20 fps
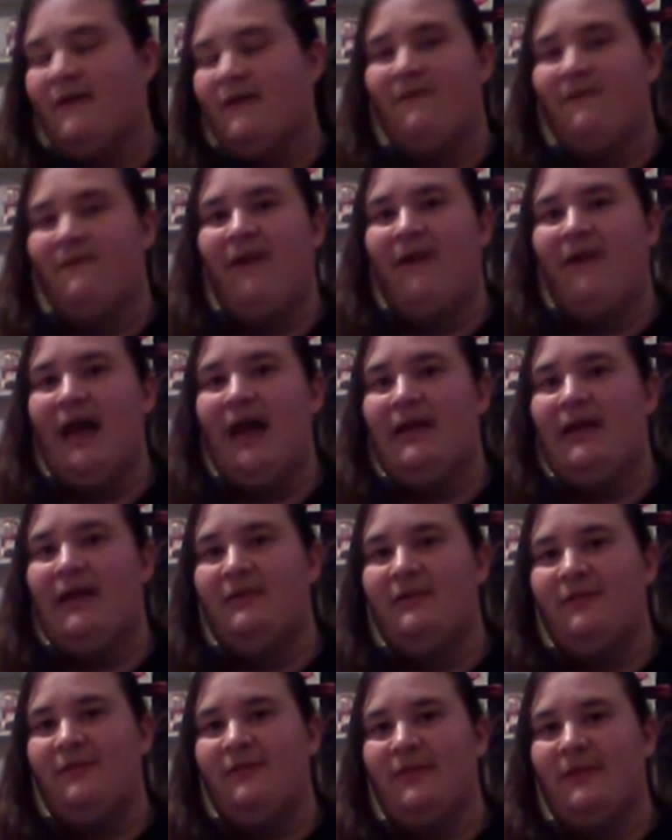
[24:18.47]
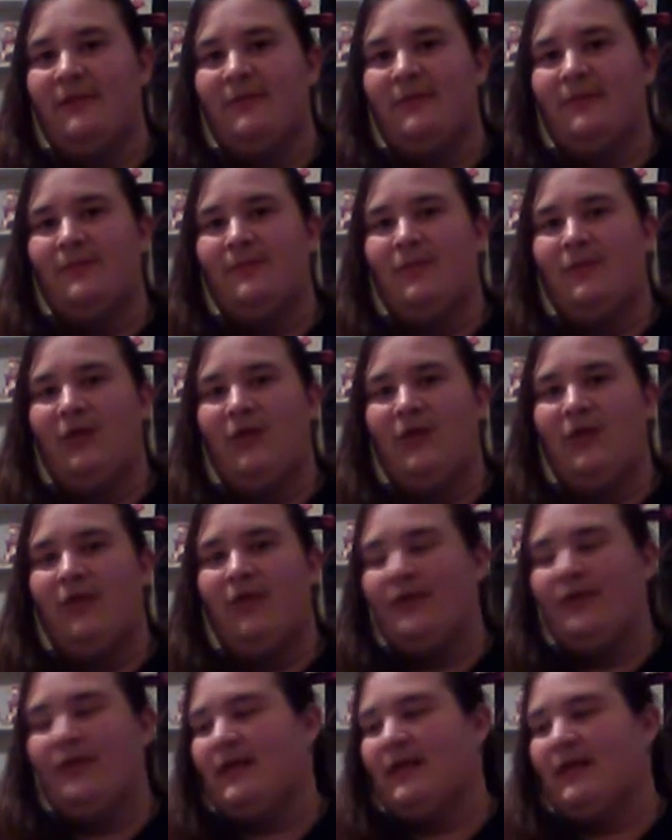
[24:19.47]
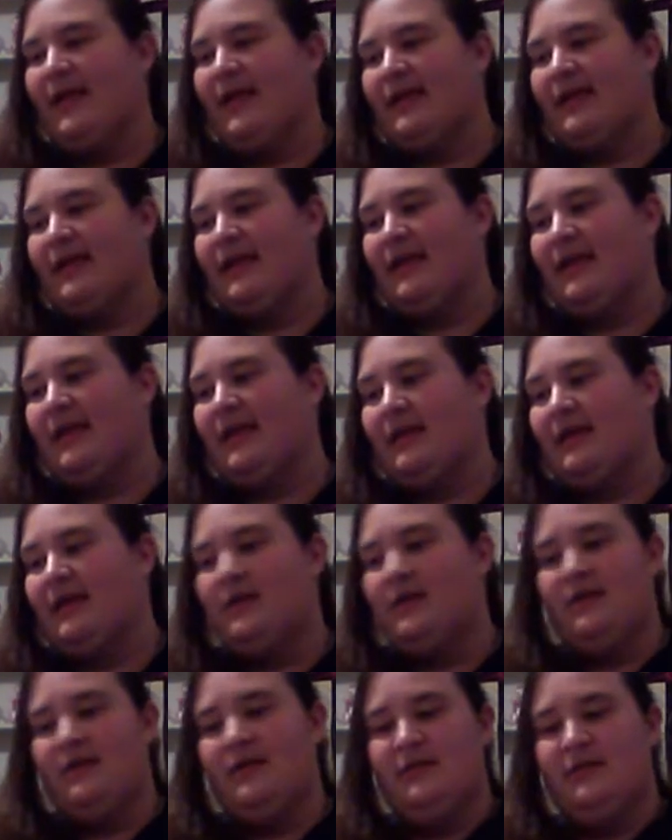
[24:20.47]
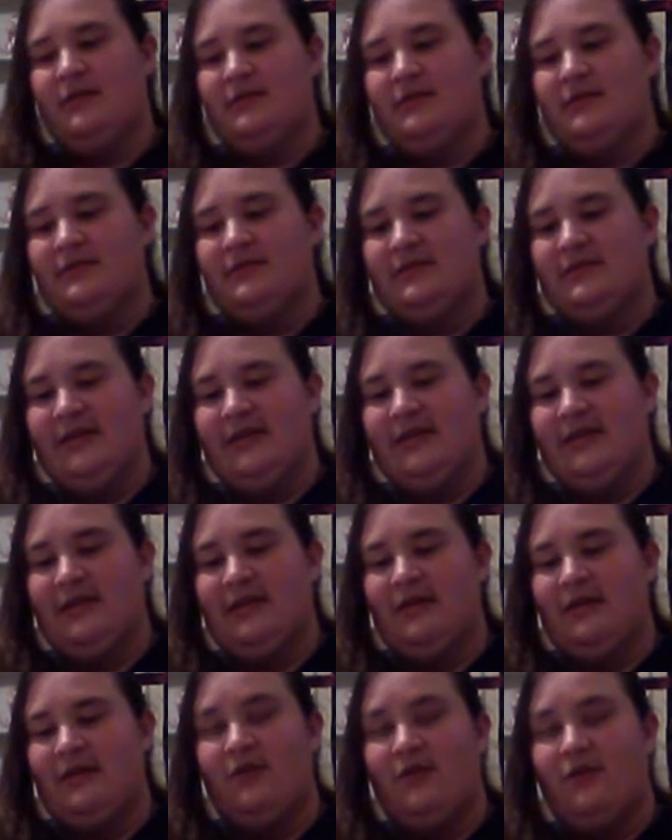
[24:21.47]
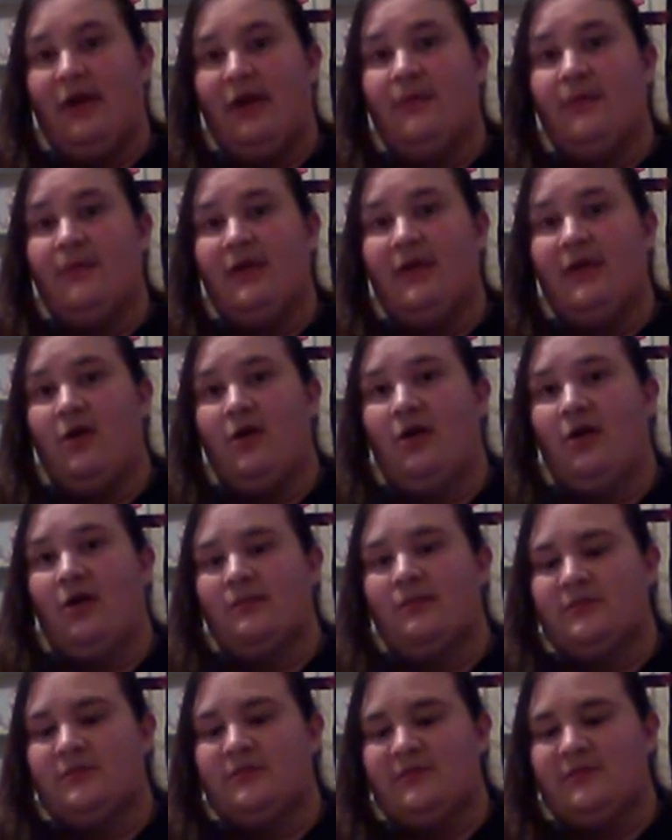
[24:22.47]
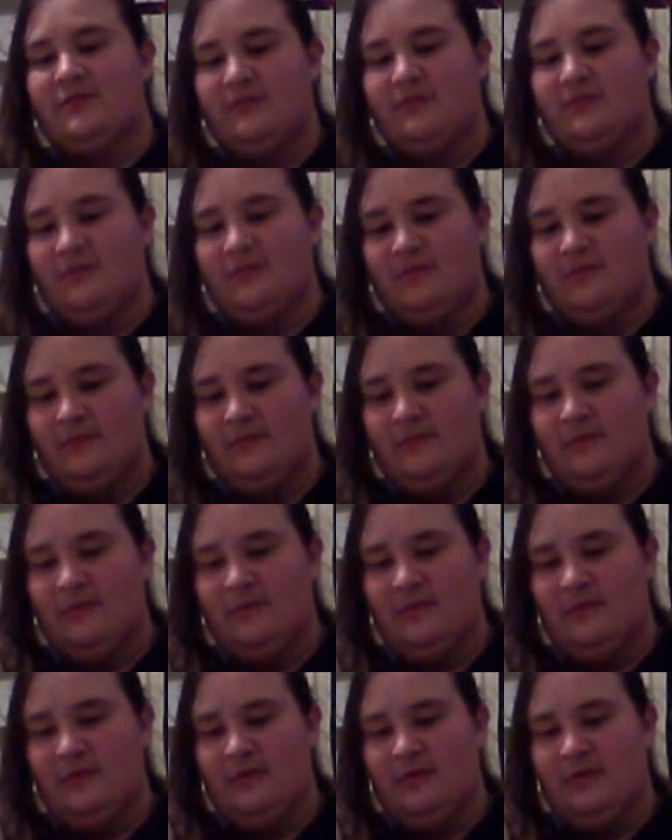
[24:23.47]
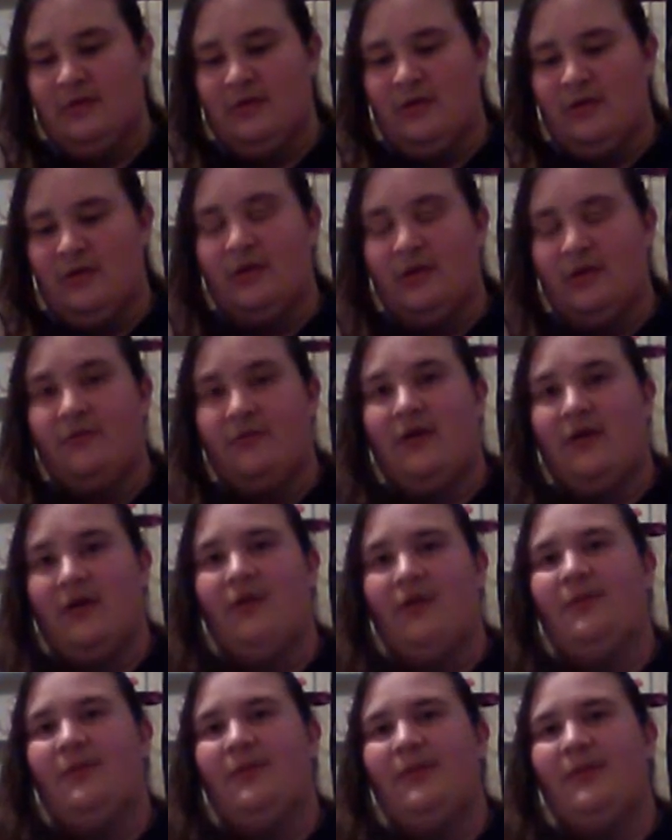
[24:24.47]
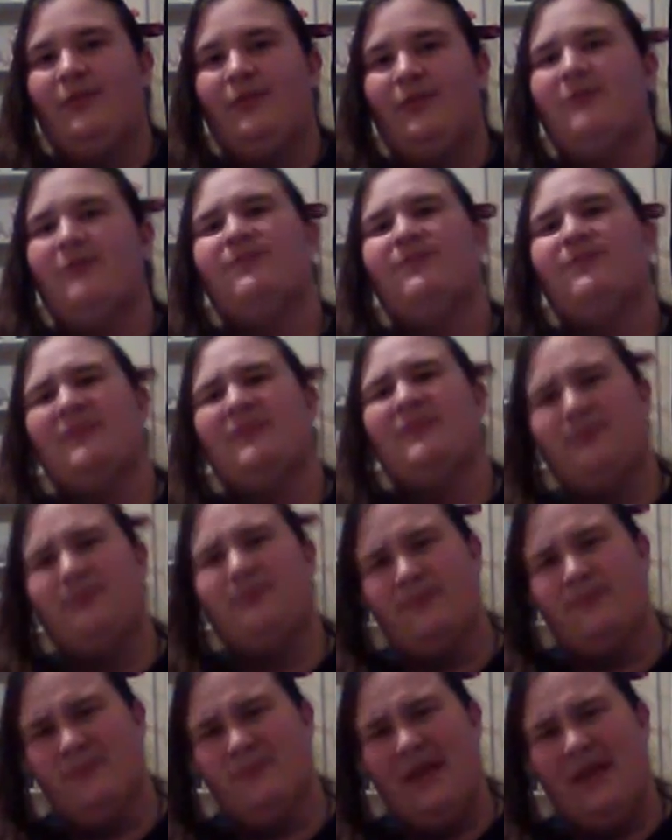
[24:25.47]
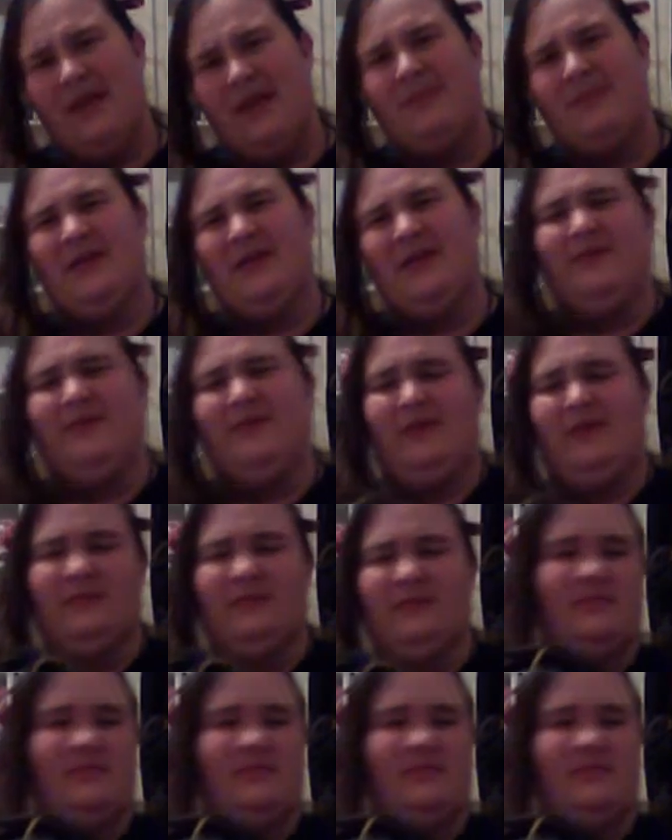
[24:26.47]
5 around the neck and 10 around the arms. For other people, might be different.